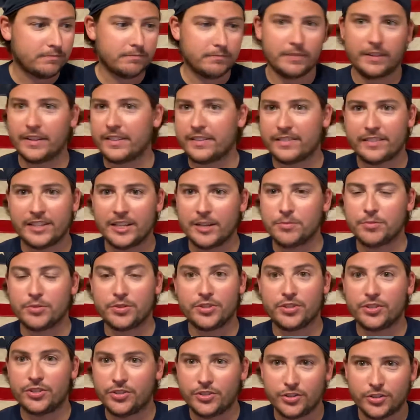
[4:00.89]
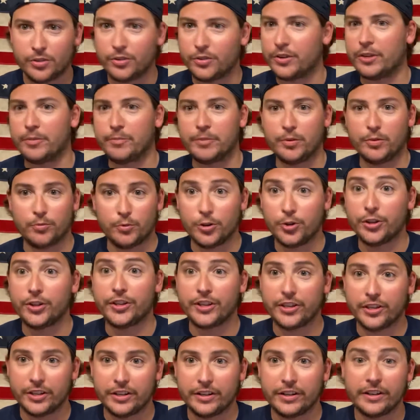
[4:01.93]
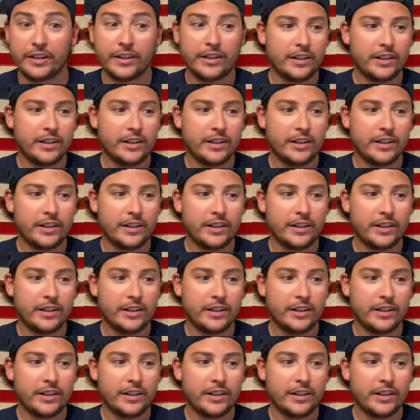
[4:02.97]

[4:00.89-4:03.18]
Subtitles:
This team's still going to be really good.